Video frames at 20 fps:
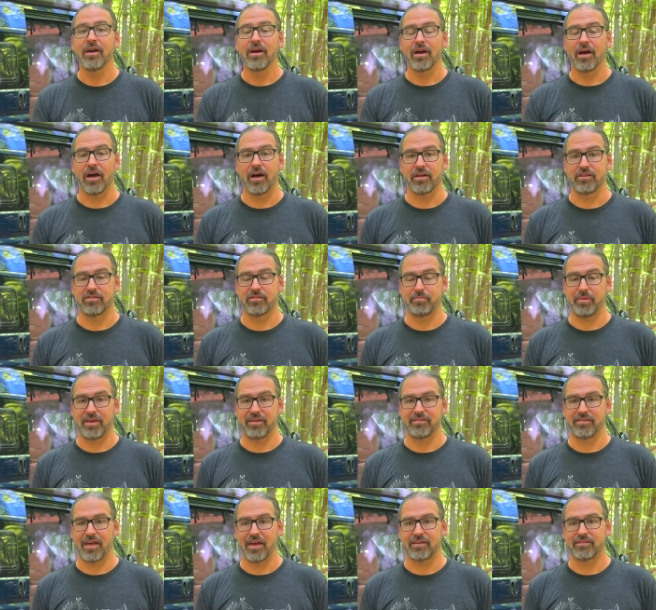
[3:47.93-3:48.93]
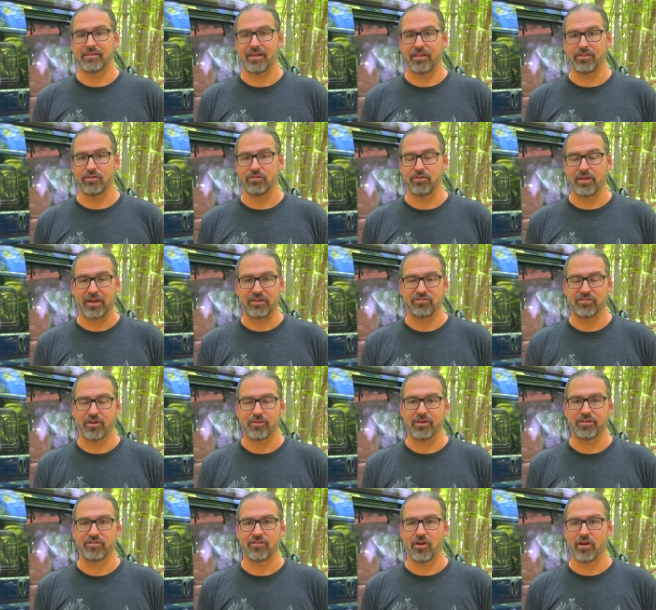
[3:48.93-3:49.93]
uh, SpaceX and their next
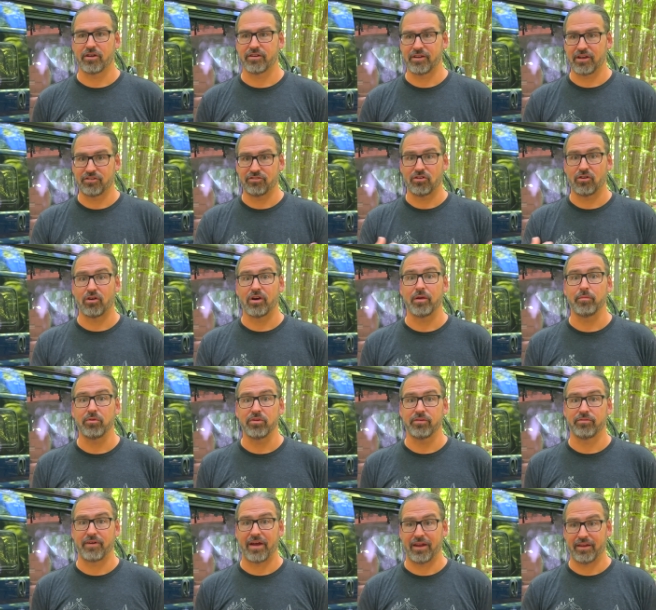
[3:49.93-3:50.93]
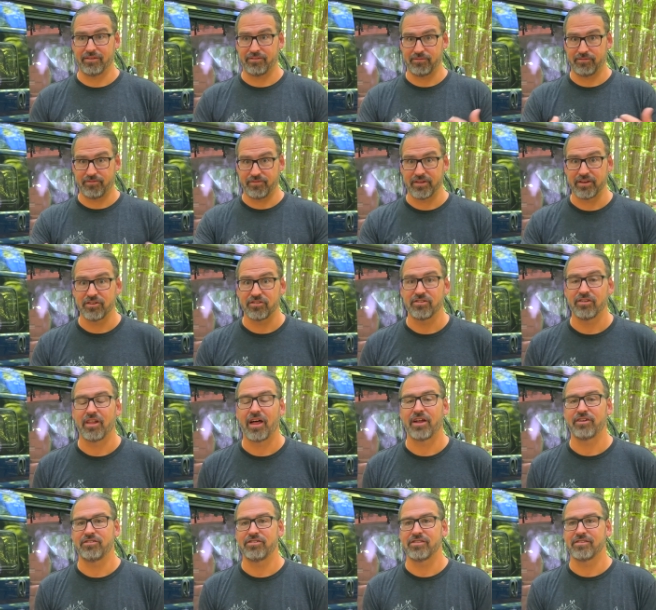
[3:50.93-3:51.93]
generation architecture are able to finally finish
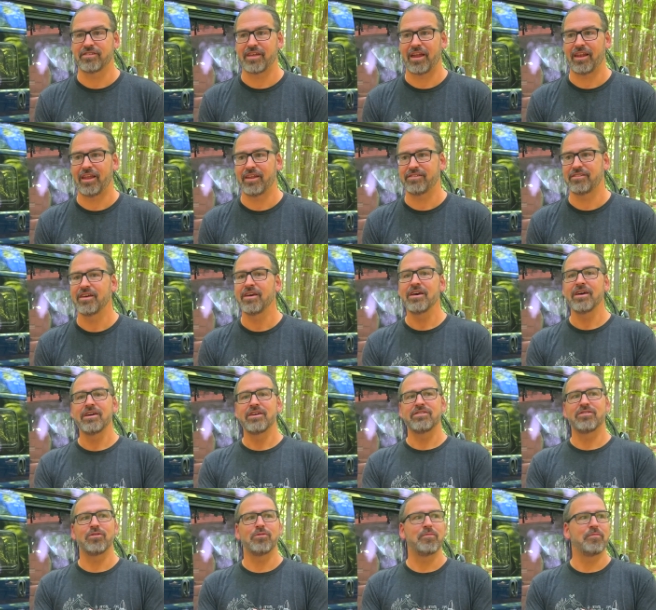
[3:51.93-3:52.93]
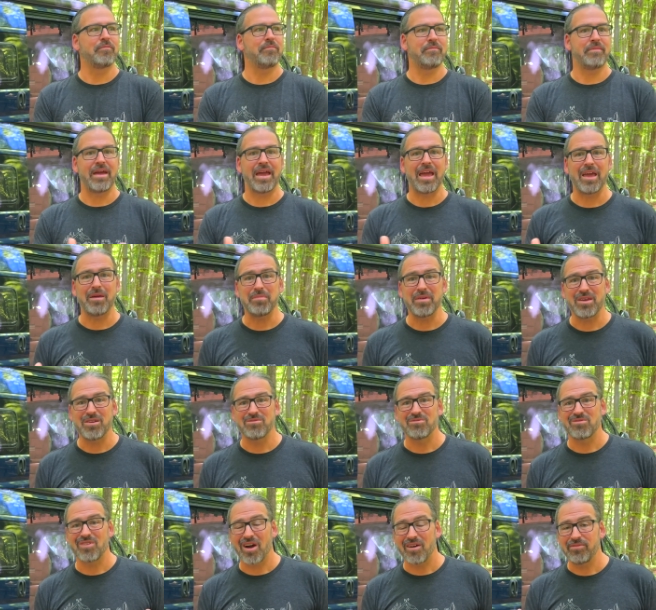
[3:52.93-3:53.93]
launching the satellites. So maybe
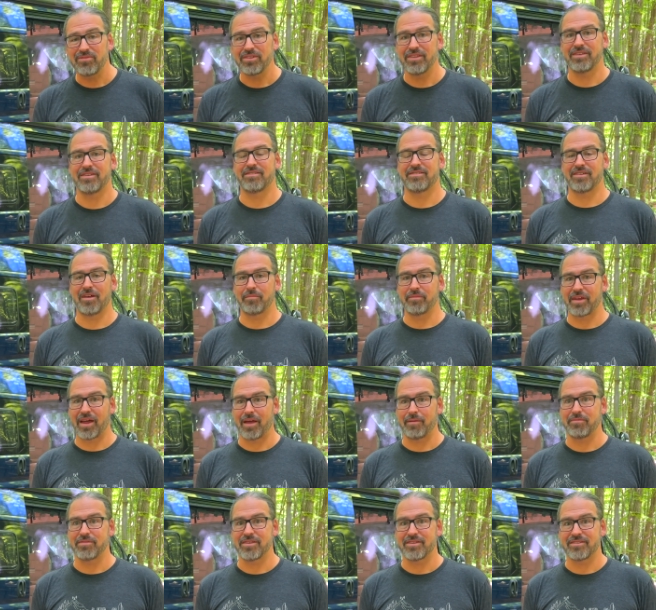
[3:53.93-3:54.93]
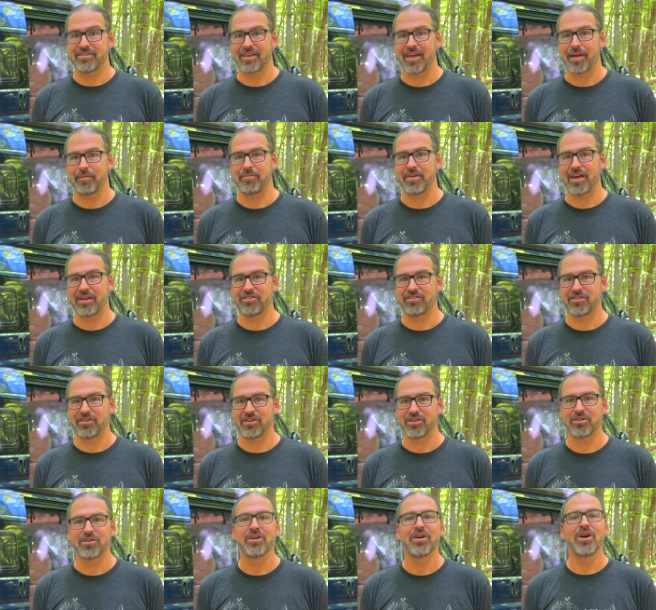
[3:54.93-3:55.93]
roughly sometime this time next
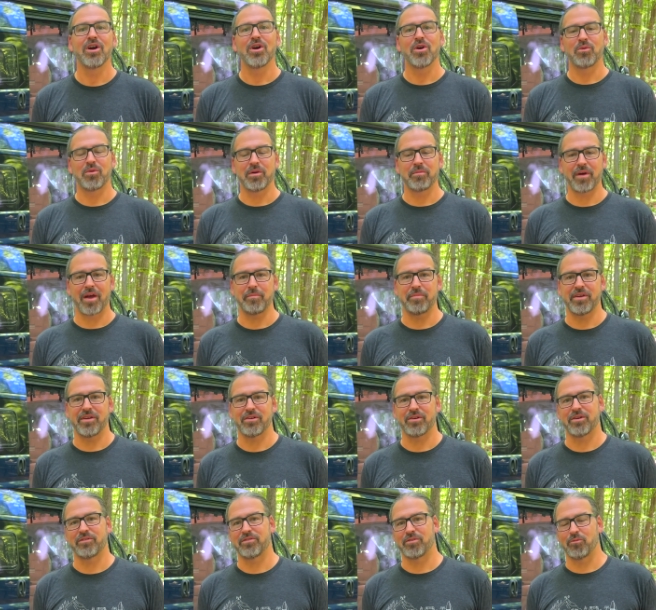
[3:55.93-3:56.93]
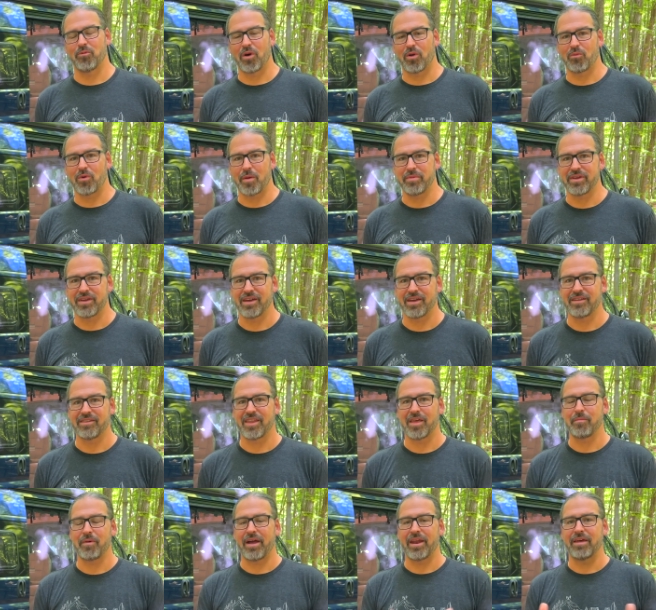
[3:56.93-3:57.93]
year, we might be hearing from OneWeb again.
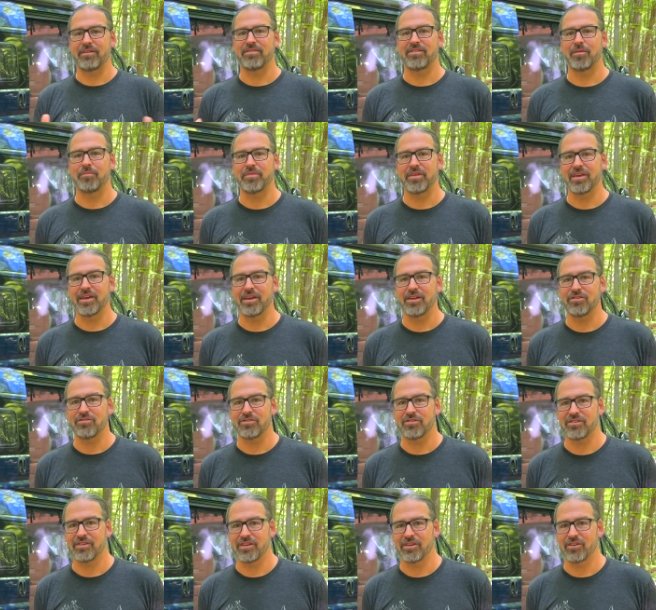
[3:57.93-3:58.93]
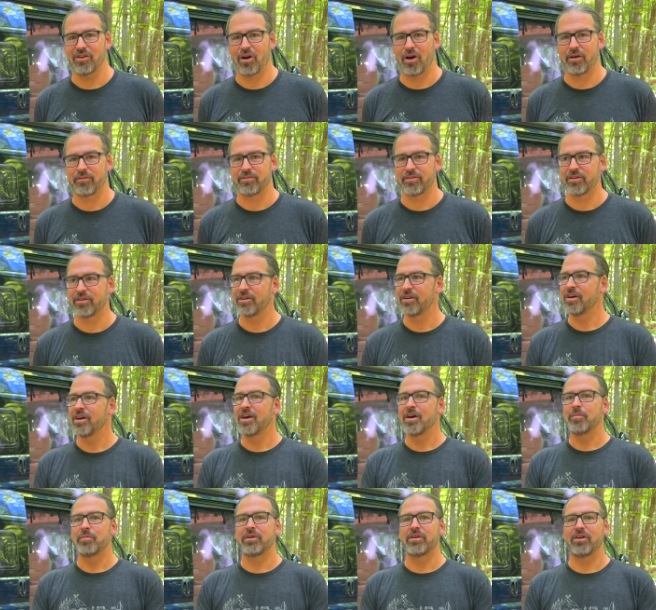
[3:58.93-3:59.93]
They might have something interesting to offer,
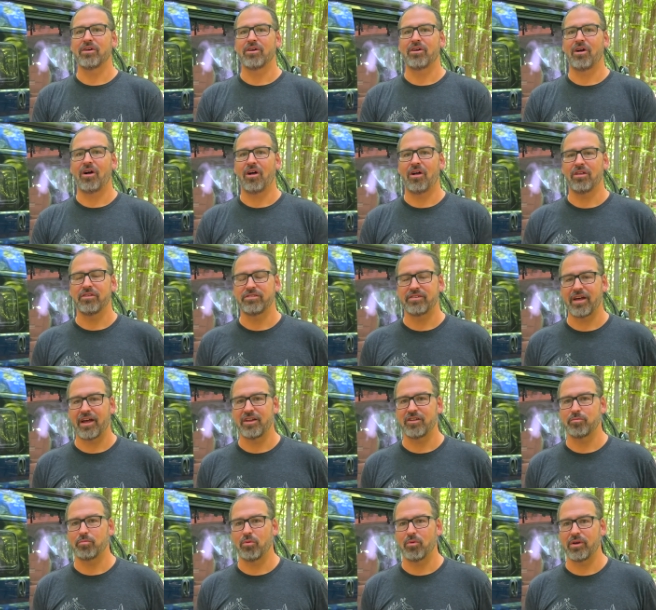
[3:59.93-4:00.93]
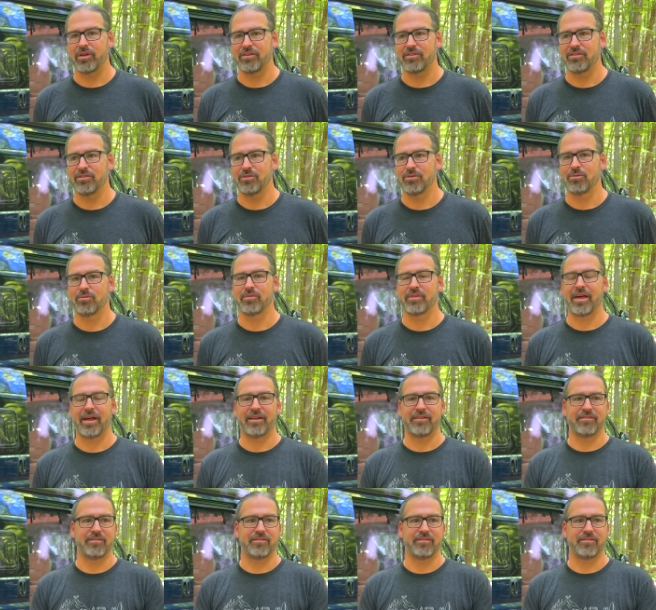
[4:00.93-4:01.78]
but all signs point to that